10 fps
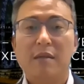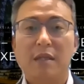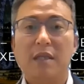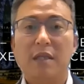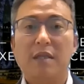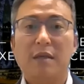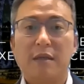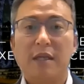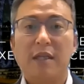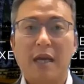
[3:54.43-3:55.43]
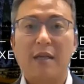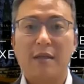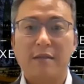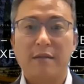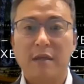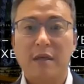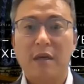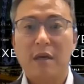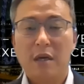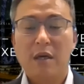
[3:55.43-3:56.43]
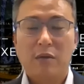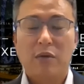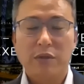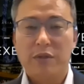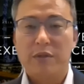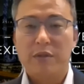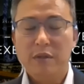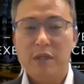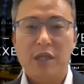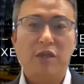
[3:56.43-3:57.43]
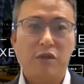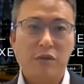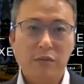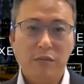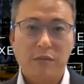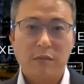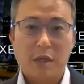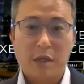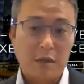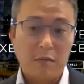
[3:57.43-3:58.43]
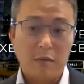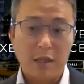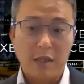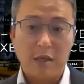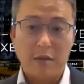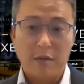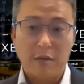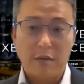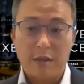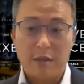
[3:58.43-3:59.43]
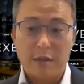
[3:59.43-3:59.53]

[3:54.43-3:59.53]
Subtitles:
Digital Intelligence Quotient, DQ. And right now it's